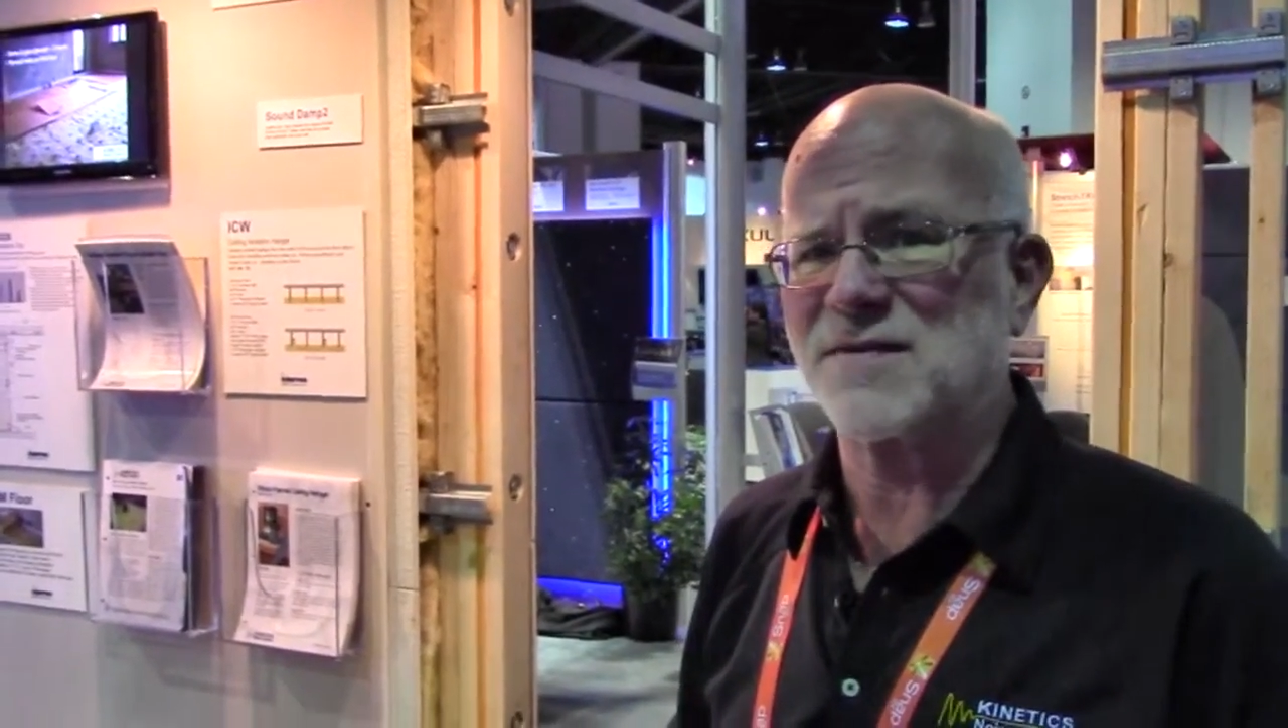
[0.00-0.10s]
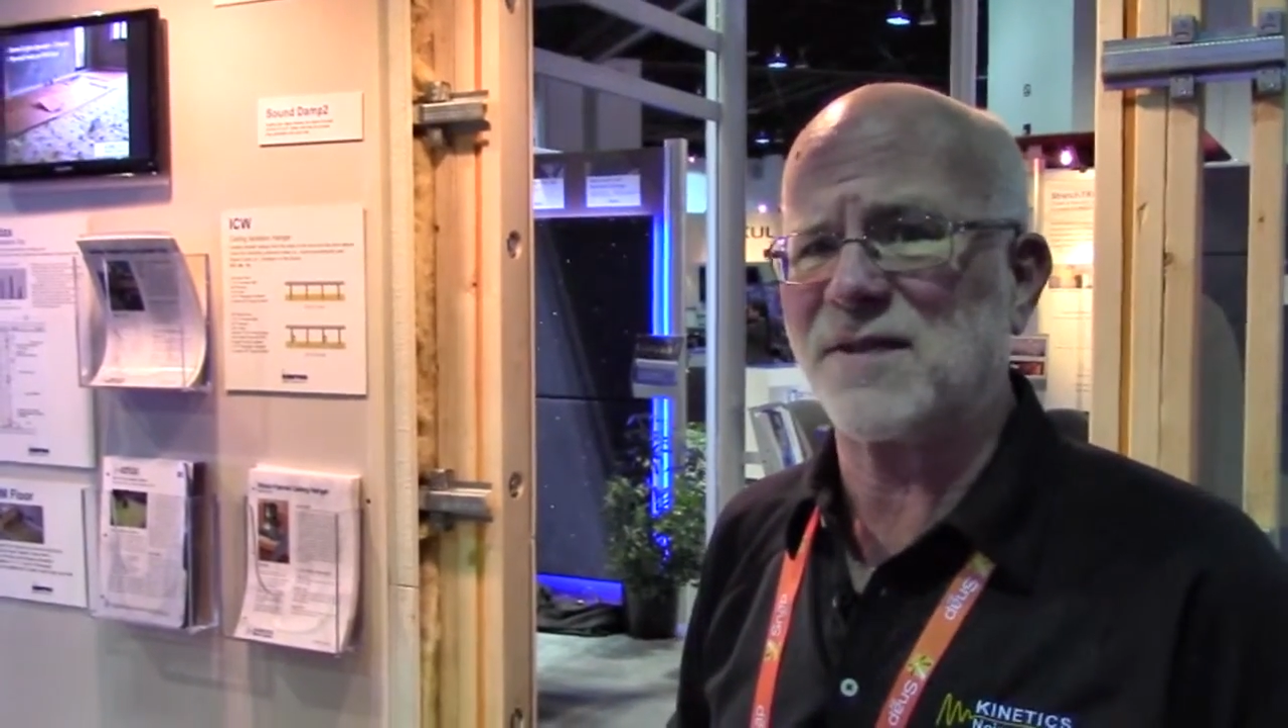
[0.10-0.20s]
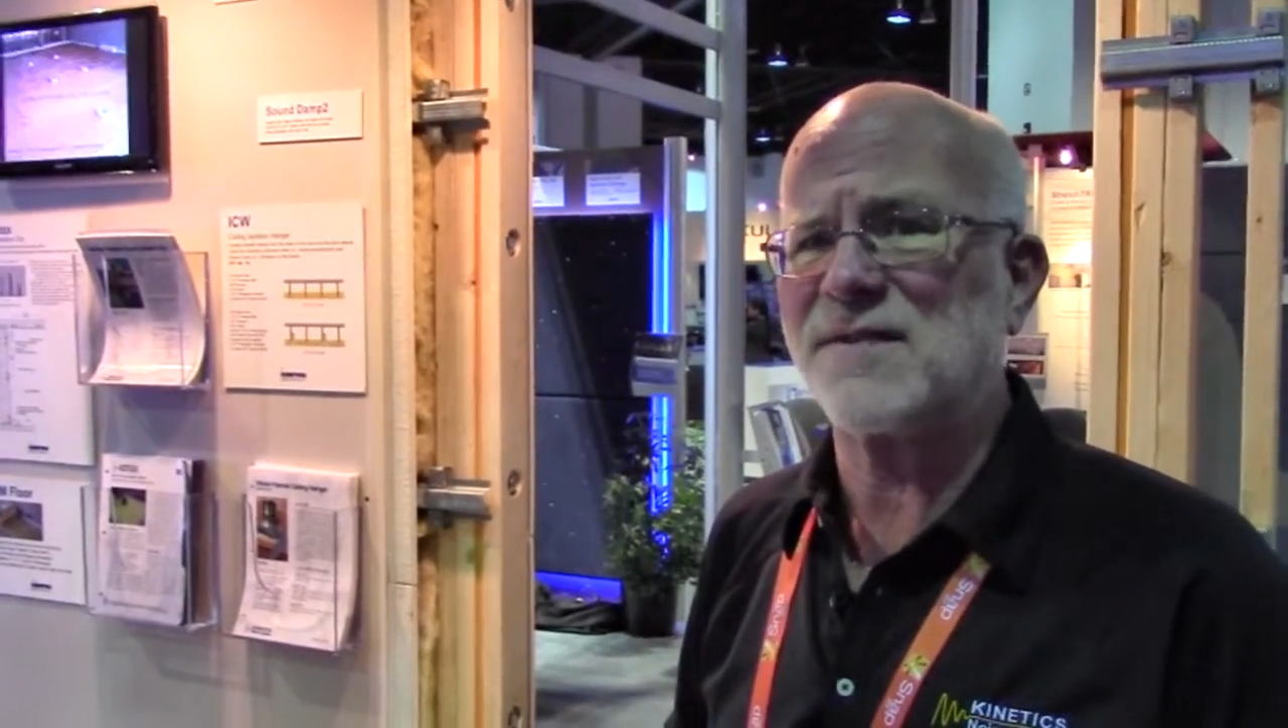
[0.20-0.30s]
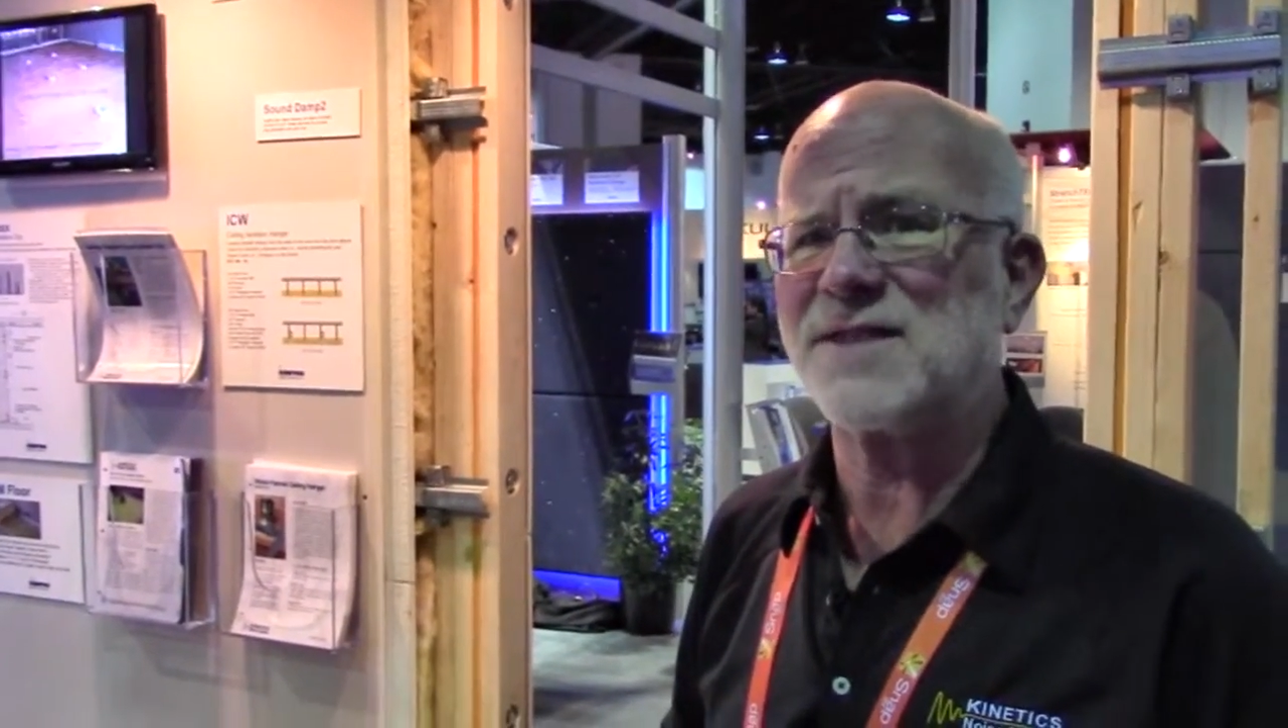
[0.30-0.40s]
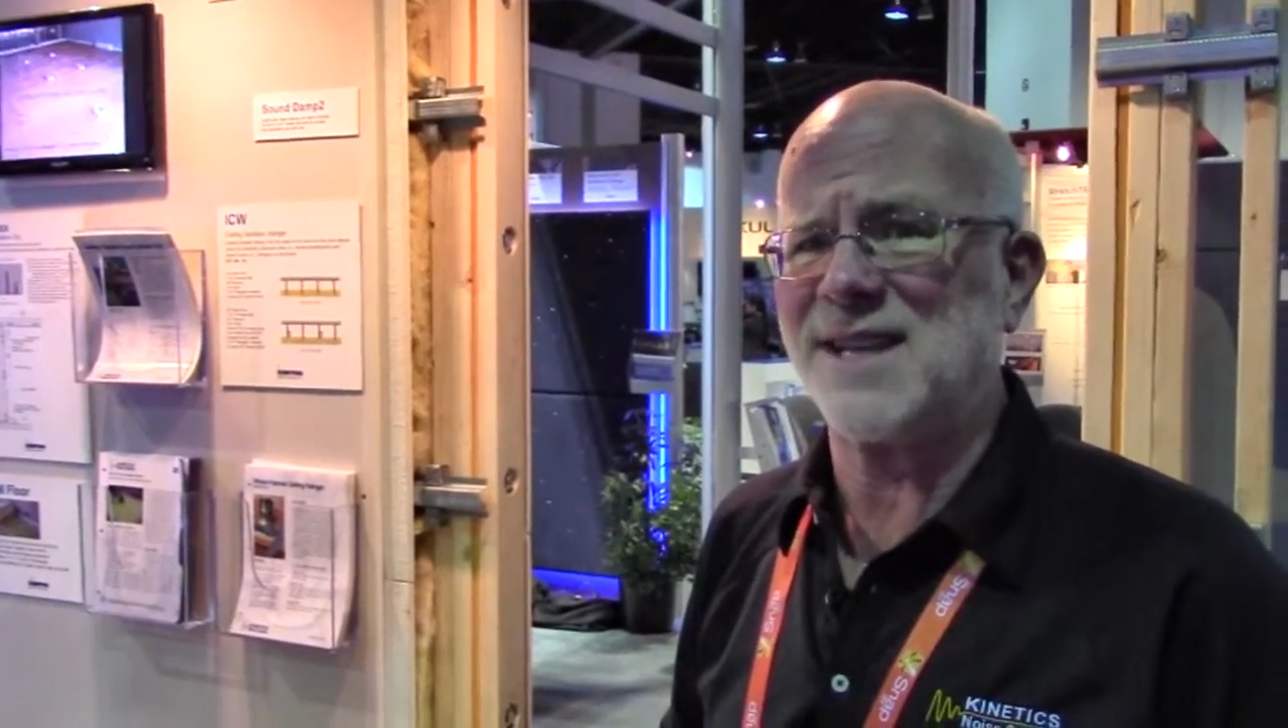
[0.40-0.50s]

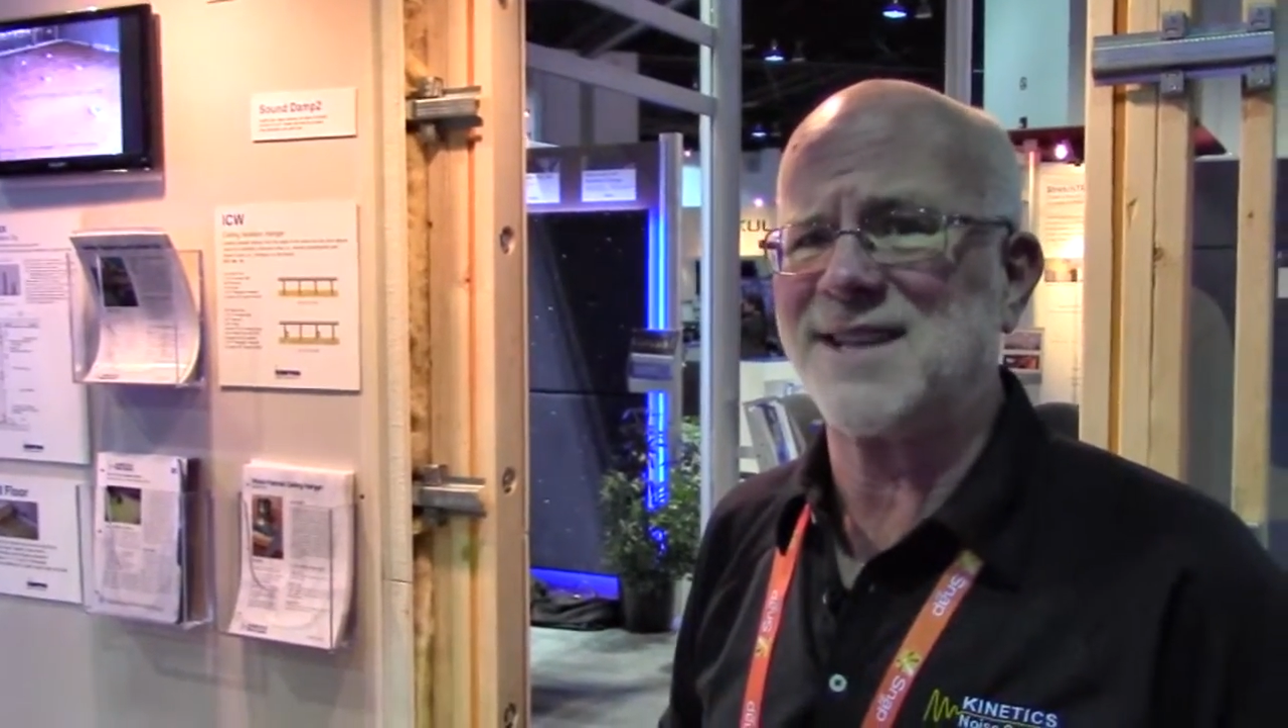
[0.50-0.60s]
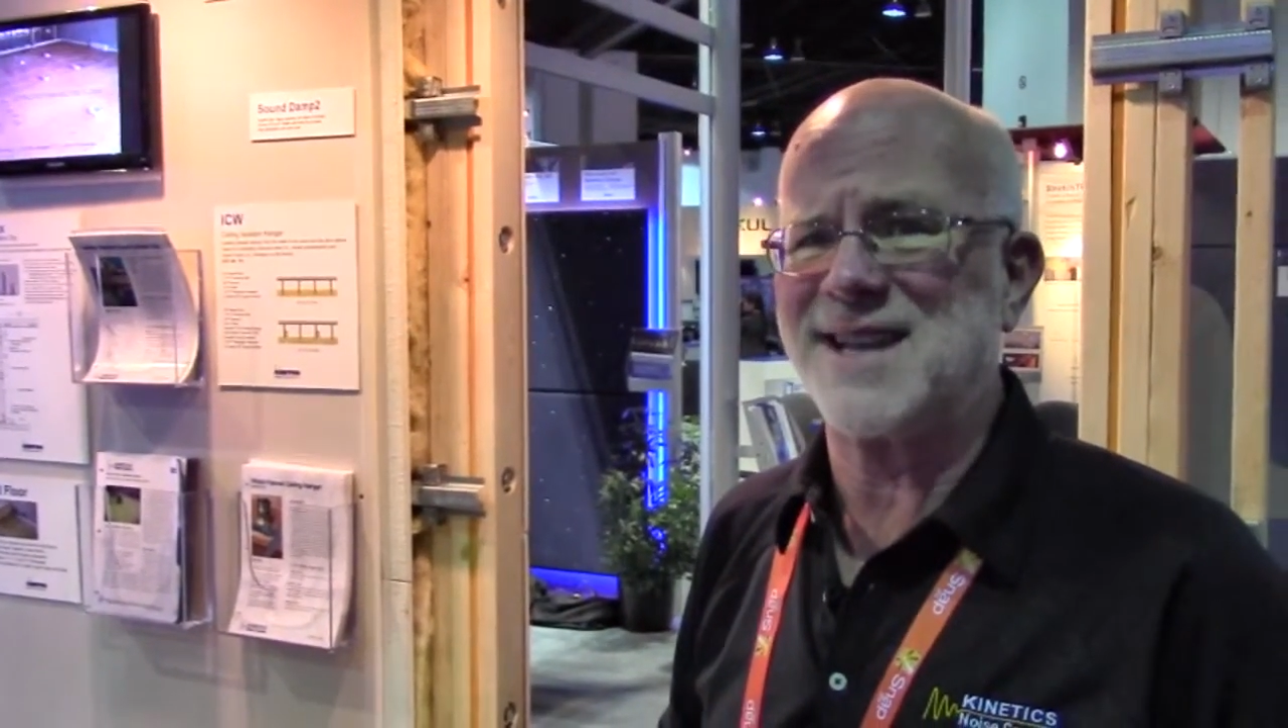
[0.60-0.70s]
15